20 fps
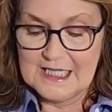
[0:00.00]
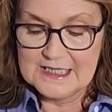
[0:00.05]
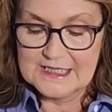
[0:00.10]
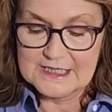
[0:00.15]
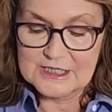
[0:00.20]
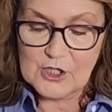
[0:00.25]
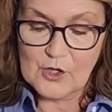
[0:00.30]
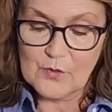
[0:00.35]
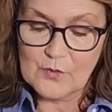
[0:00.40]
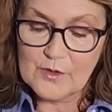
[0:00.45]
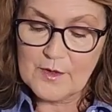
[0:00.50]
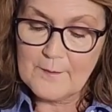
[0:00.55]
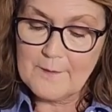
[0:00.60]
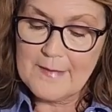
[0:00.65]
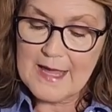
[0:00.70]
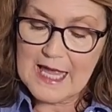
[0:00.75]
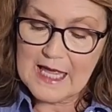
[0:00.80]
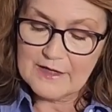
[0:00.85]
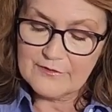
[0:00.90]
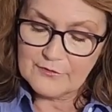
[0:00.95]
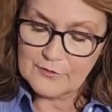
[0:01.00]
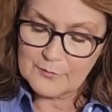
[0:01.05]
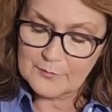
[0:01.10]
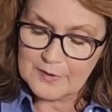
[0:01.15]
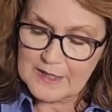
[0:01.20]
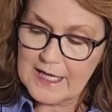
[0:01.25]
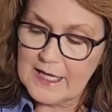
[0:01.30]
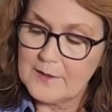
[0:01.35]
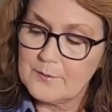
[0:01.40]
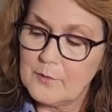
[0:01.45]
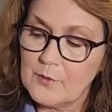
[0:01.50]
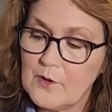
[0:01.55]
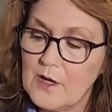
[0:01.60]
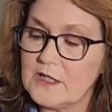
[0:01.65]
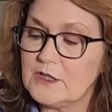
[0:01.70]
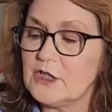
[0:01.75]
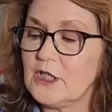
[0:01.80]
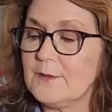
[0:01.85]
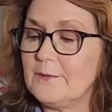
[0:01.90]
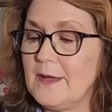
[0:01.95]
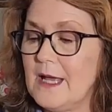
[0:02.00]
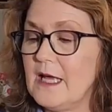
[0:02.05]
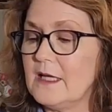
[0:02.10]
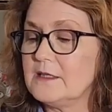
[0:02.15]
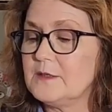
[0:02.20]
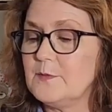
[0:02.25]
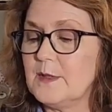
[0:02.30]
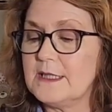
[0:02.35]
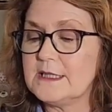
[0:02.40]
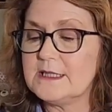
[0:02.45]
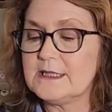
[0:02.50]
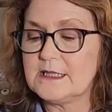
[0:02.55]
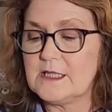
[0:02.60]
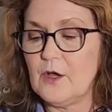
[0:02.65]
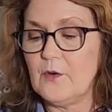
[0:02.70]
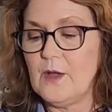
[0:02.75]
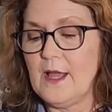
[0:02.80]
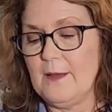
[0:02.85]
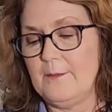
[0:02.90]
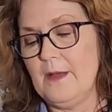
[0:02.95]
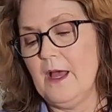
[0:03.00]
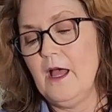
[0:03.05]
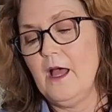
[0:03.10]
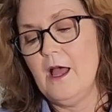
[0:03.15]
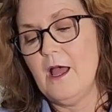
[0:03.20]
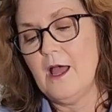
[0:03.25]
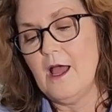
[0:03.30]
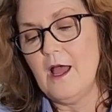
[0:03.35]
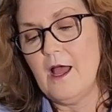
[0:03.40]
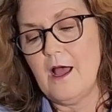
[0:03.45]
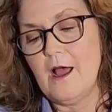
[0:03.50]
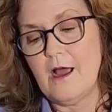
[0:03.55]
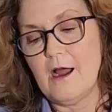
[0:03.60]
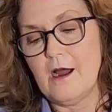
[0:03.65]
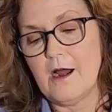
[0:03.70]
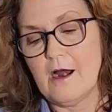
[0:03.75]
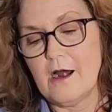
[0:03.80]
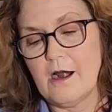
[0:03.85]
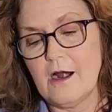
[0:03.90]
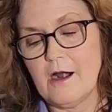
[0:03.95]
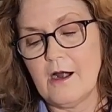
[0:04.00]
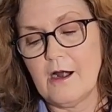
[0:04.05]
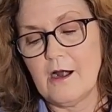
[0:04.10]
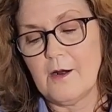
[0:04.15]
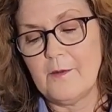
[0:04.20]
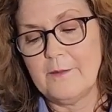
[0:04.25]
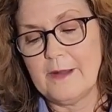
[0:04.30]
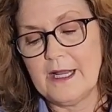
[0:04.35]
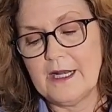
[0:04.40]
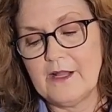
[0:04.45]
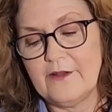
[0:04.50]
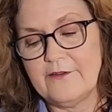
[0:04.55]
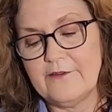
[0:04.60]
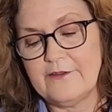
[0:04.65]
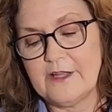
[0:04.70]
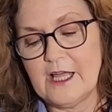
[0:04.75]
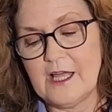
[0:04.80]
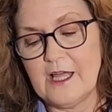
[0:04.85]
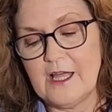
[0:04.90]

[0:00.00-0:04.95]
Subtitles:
So the Mad for Plaid project bags by Sew Emma are made of